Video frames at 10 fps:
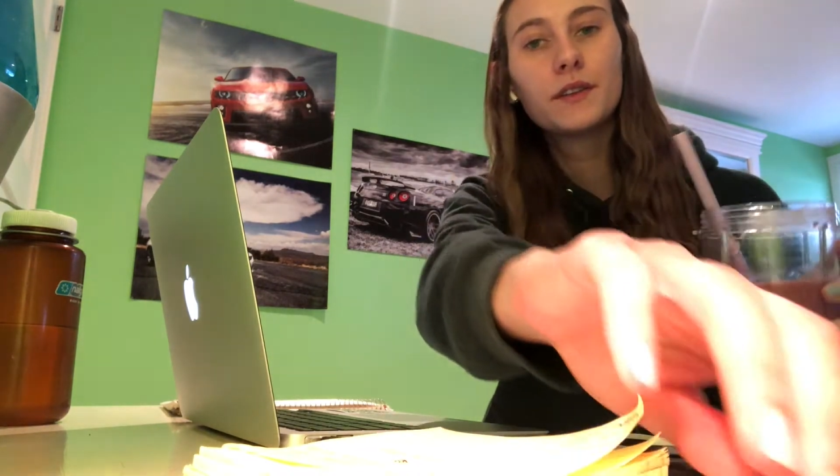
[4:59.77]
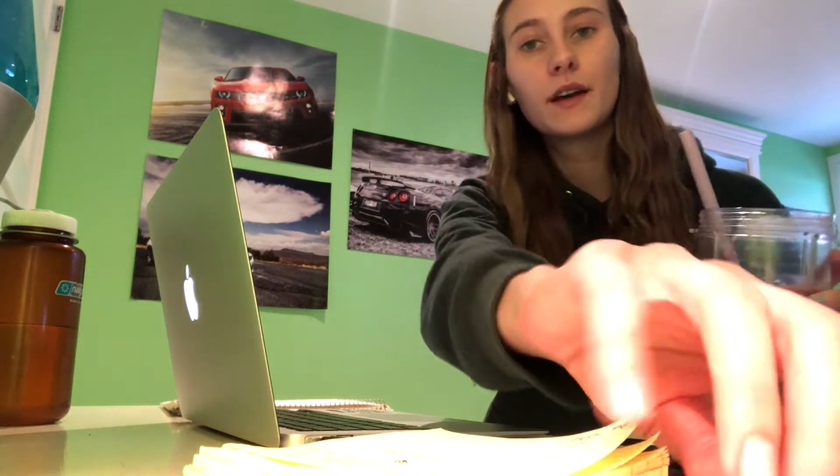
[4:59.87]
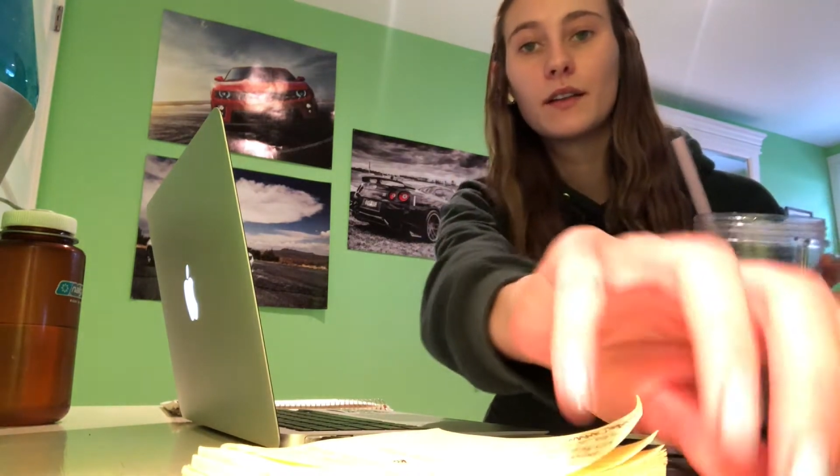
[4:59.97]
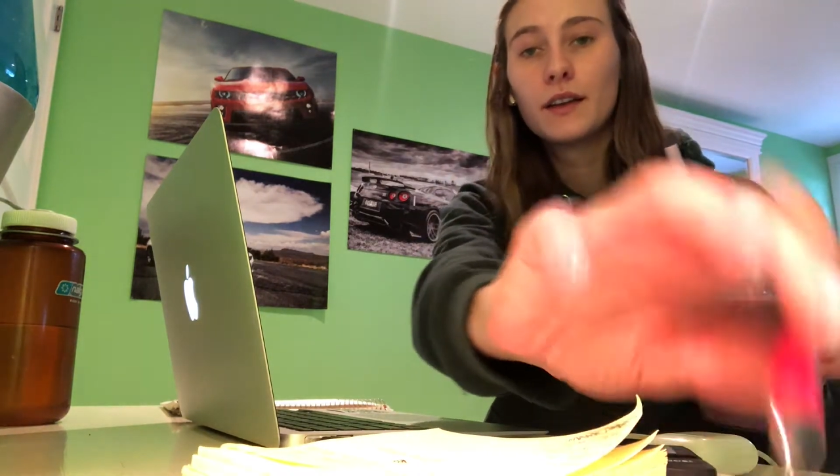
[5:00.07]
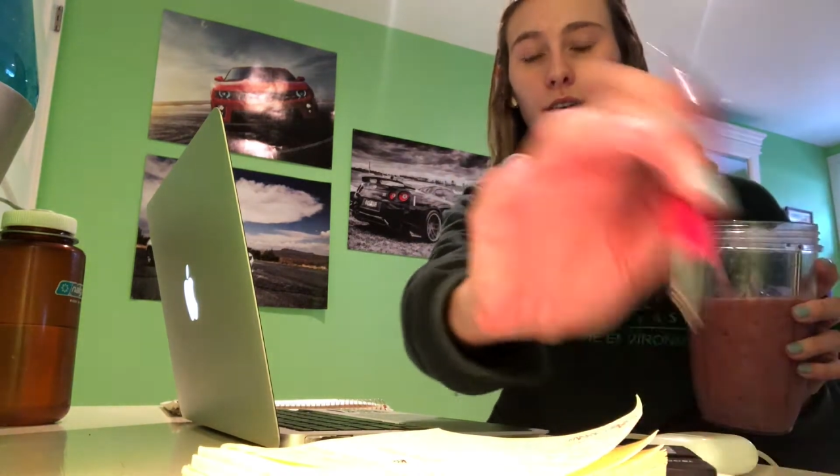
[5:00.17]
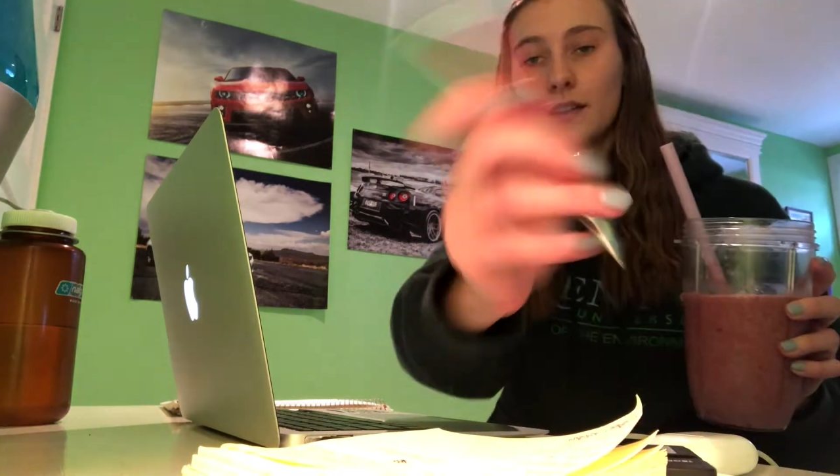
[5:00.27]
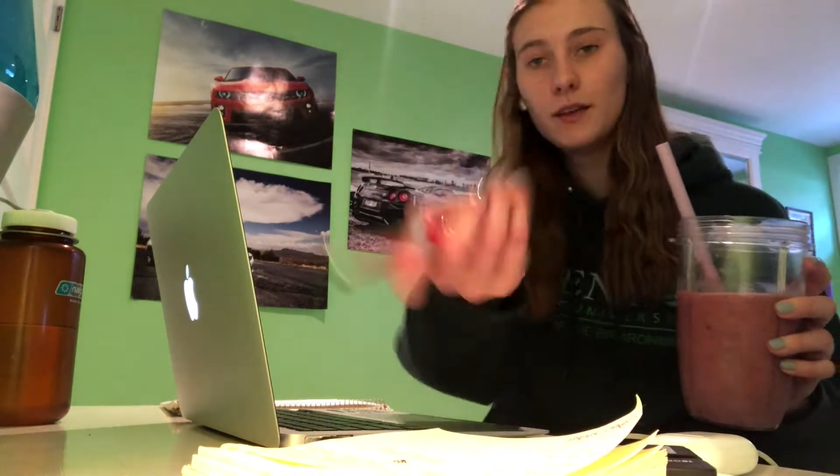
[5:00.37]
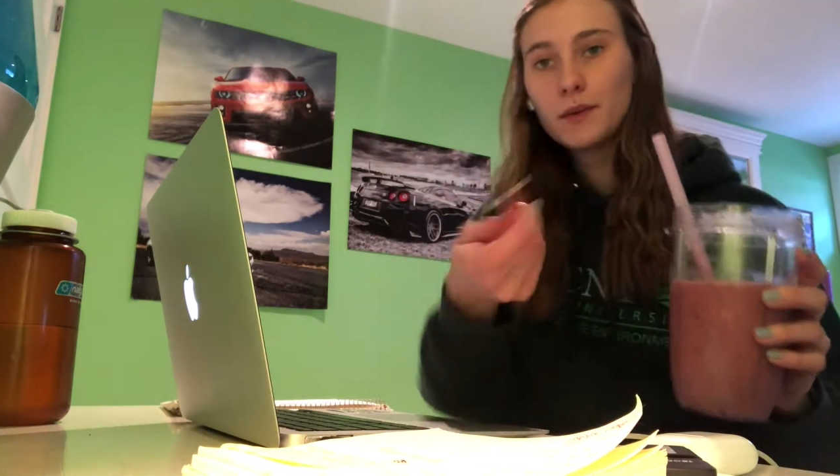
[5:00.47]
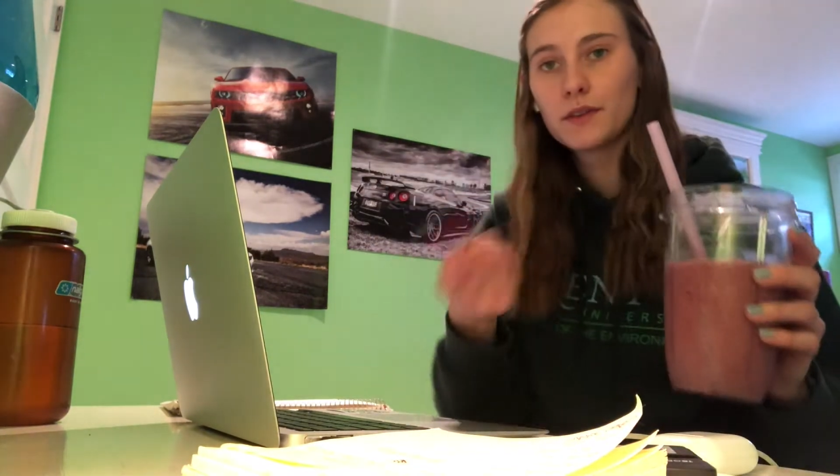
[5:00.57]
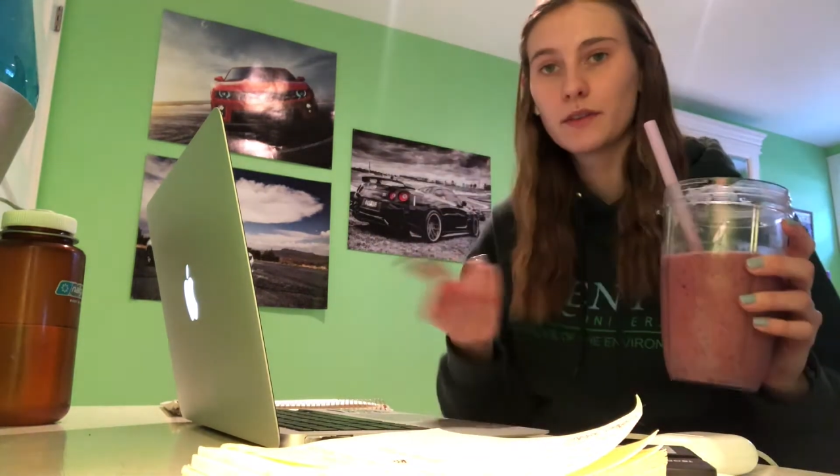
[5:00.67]
that like
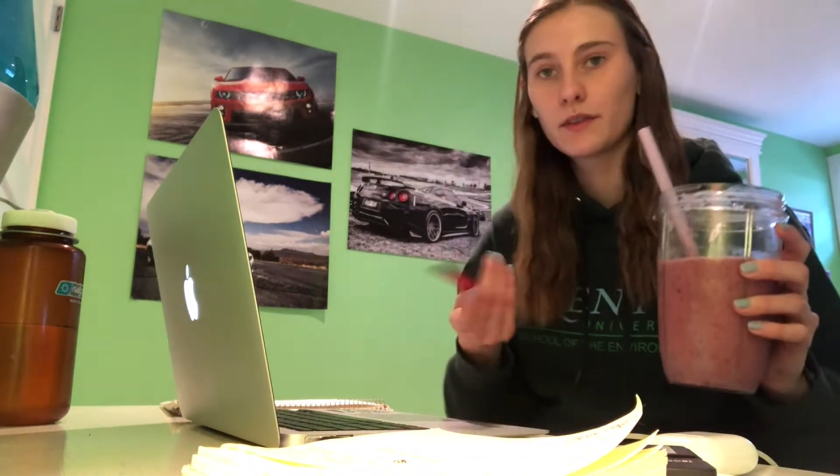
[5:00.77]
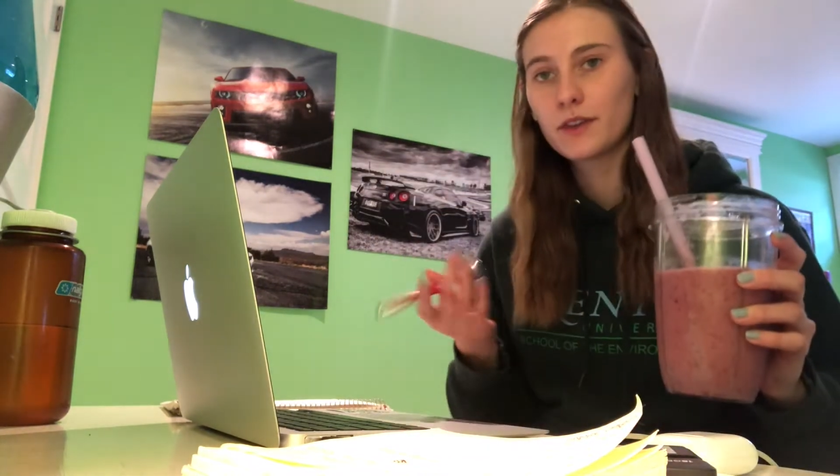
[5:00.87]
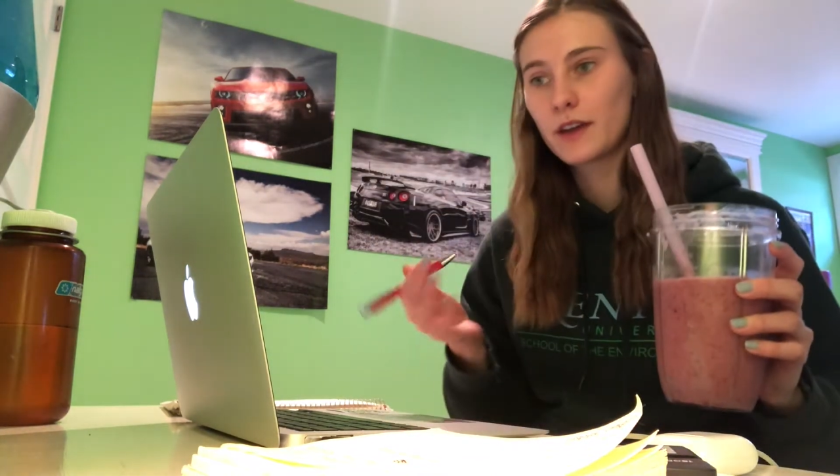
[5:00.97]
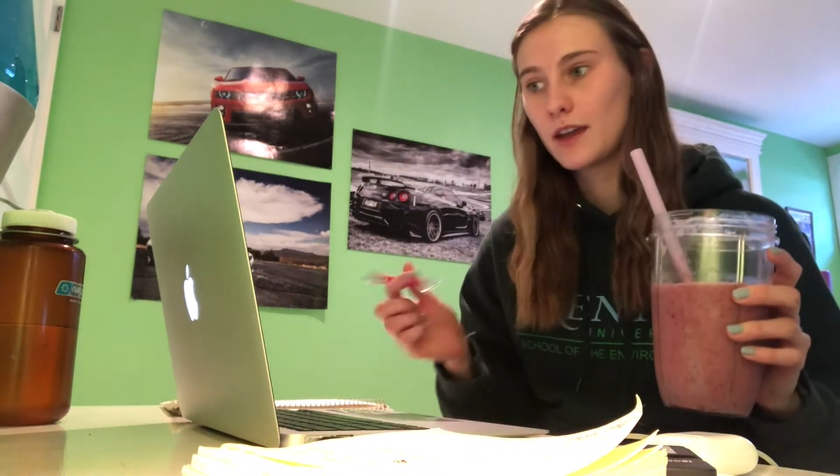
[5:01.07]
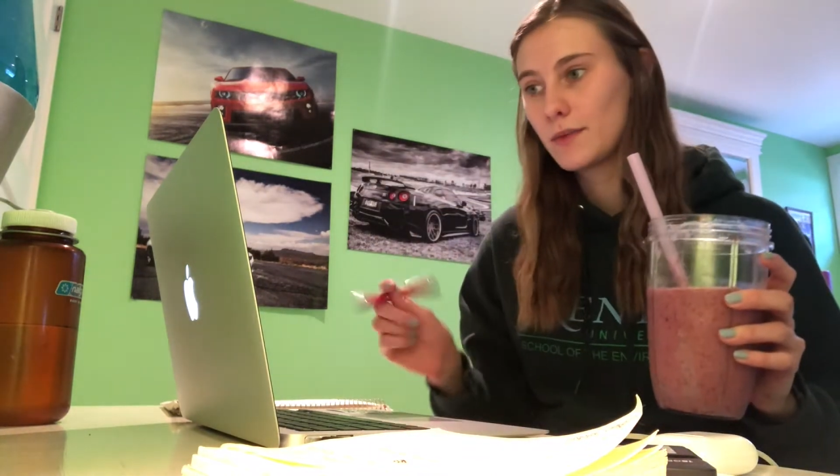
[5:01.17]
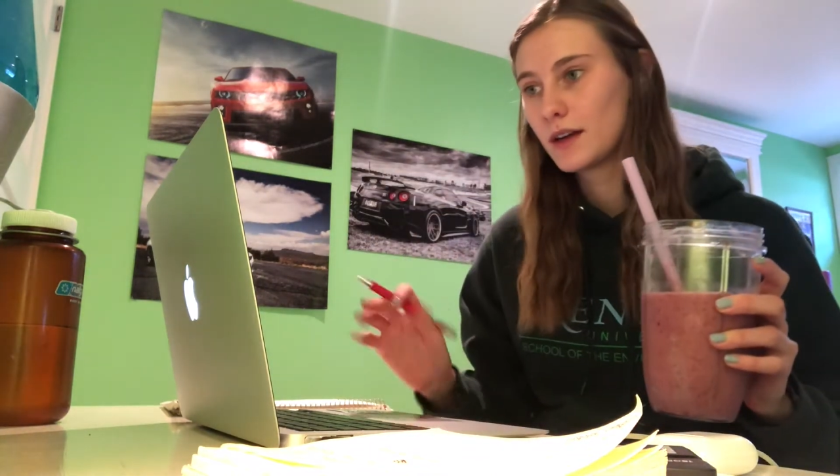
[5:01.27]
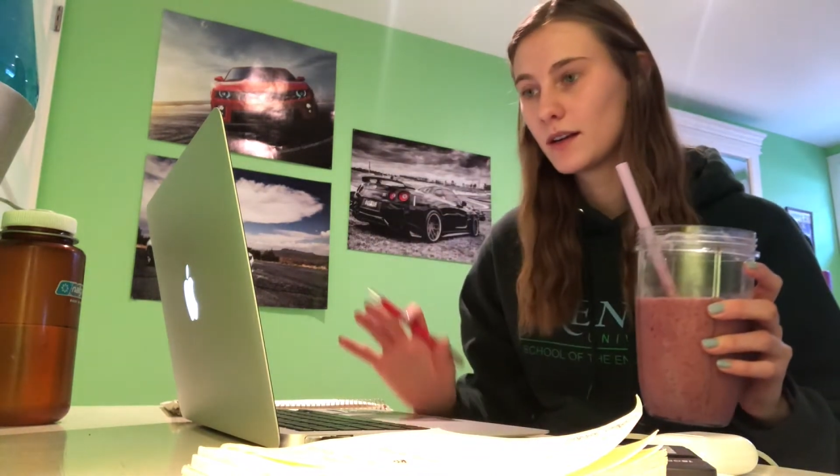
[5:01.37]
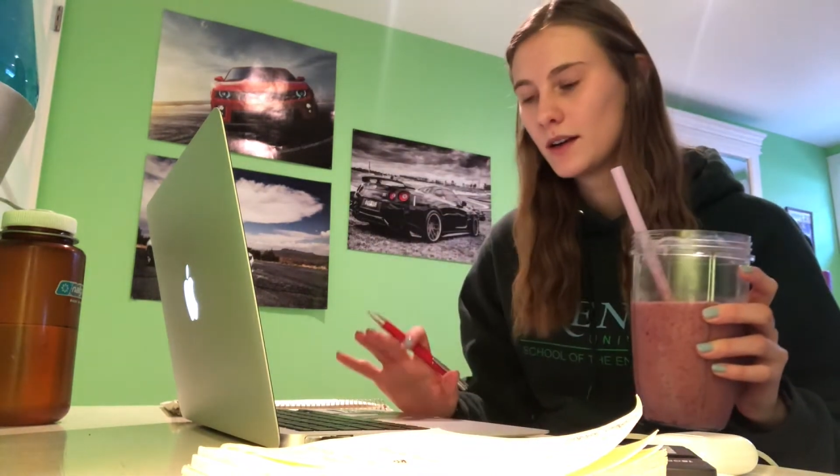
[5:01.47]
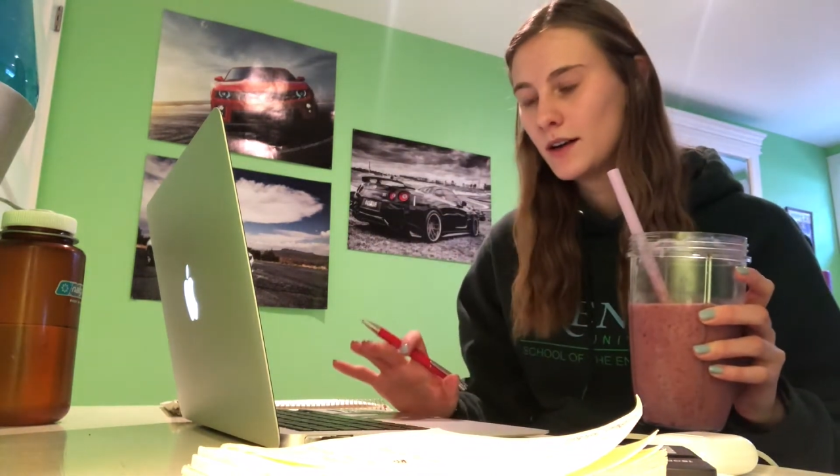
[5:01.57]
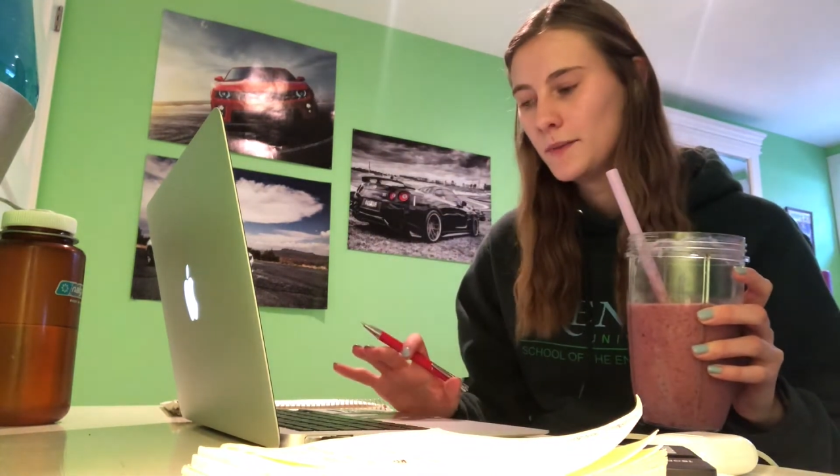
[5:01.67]
emails and stuff that came in